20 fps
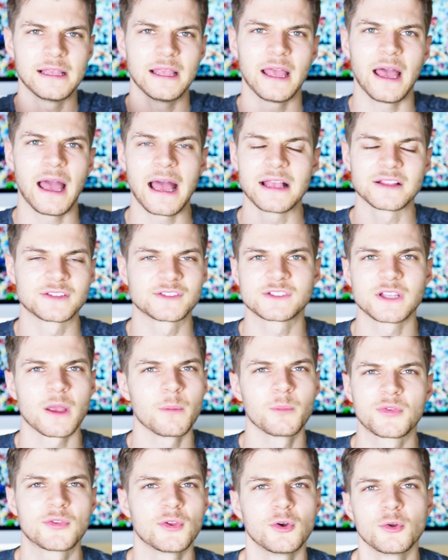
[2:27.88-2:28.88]
has
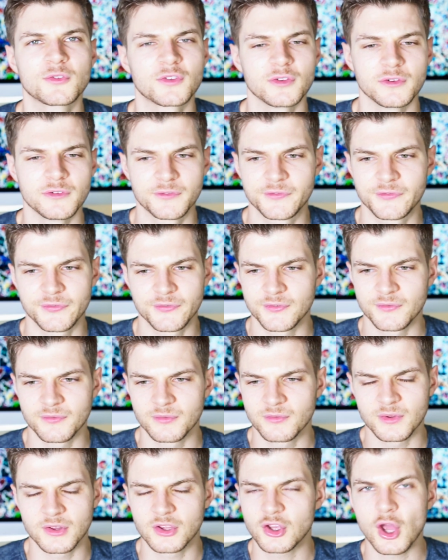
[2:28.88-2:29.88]
some sort of
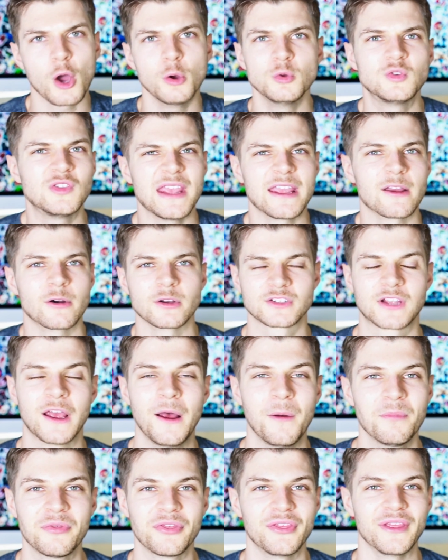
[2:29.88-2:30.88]
coating or
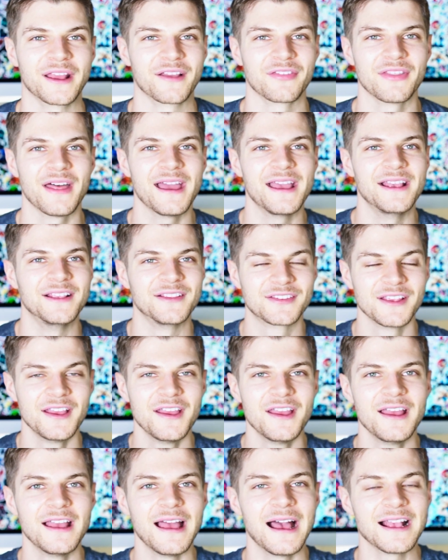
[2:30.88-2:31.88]
something that is
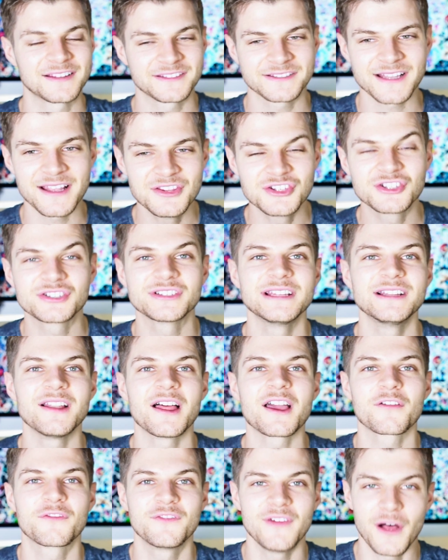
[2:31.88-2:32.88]
essentially
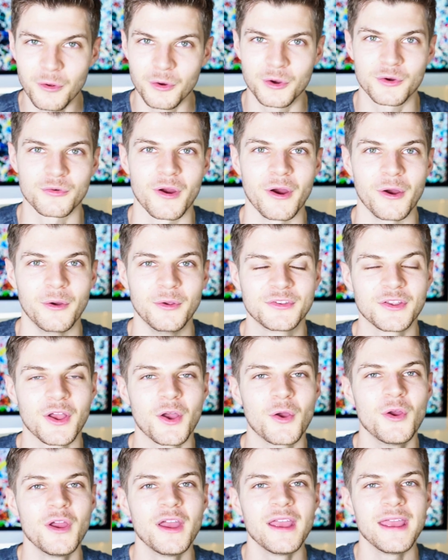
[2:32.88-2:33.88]
like Velcro,
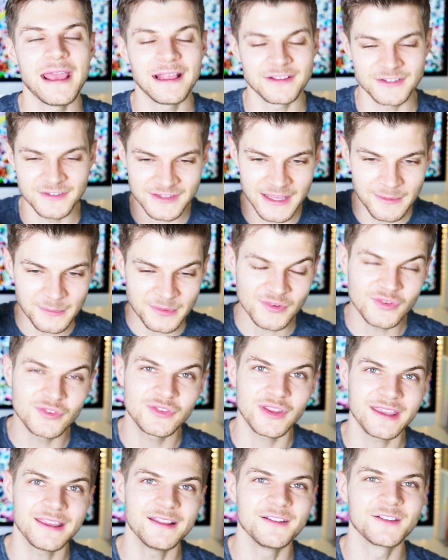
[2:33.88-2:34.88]
so it just keeps
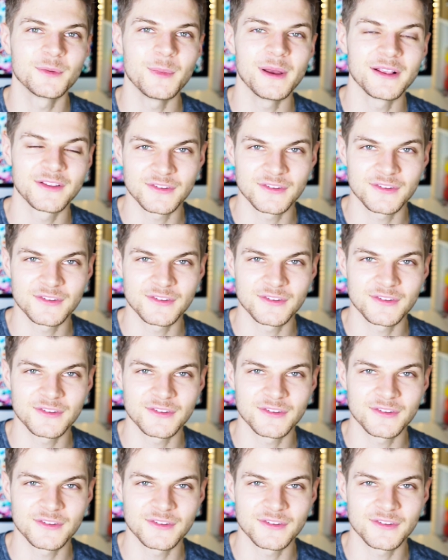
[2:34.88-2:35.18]
sticking to my